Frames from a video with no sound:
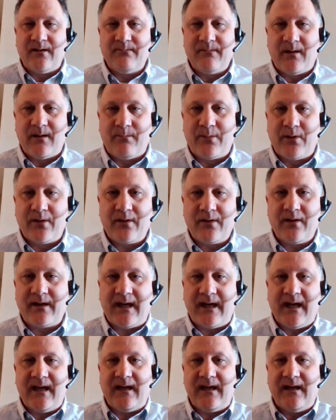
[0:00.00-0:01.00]
or a
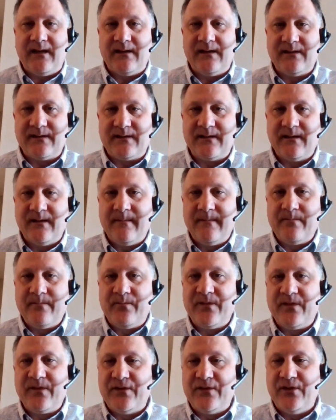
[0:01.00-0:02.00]
Burger King is,
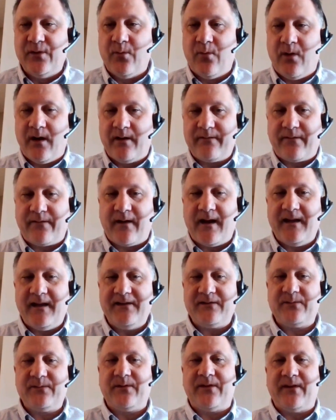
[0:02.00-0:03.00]
do you want
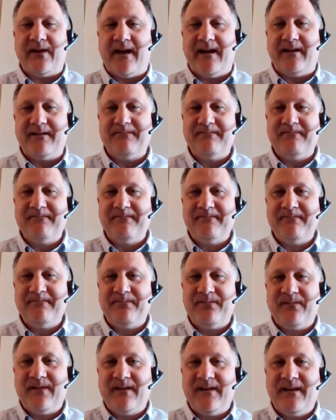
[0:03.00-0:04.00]
fries with that?
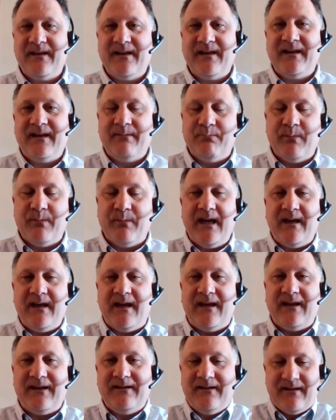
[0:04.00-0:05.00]

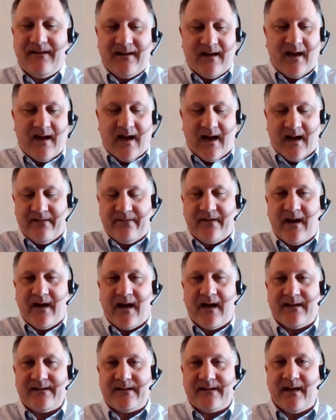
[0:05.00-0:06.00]
Meaning, I've
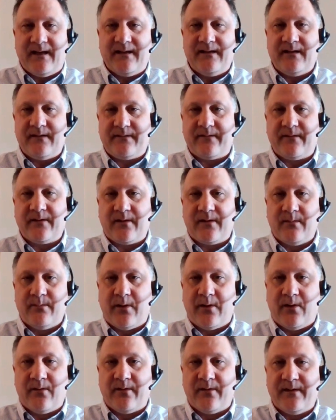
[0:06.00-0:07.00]
got 10 different
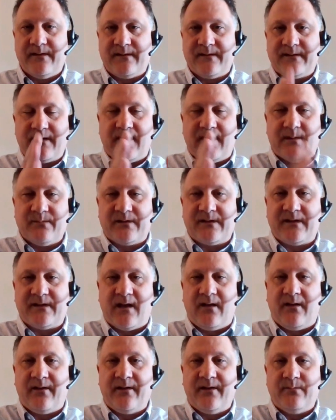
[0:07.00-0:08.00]
components. I'm
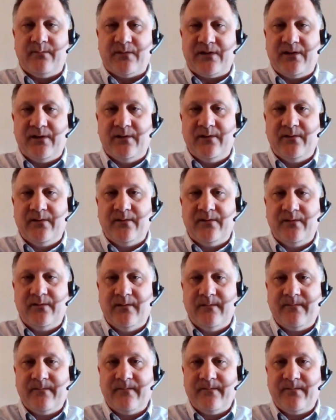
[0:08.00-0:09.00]
selling
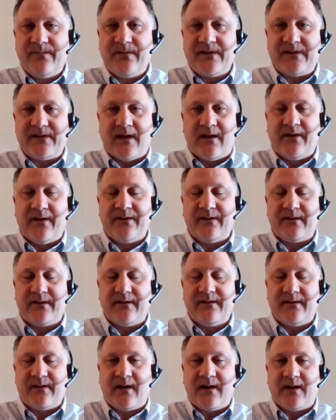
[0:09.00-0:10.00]

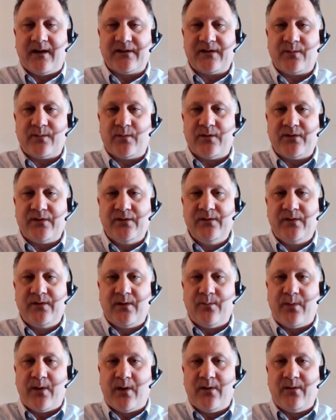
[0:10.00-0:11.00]
the customer two
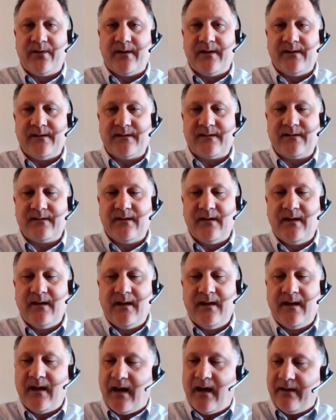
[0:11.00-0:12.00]
components.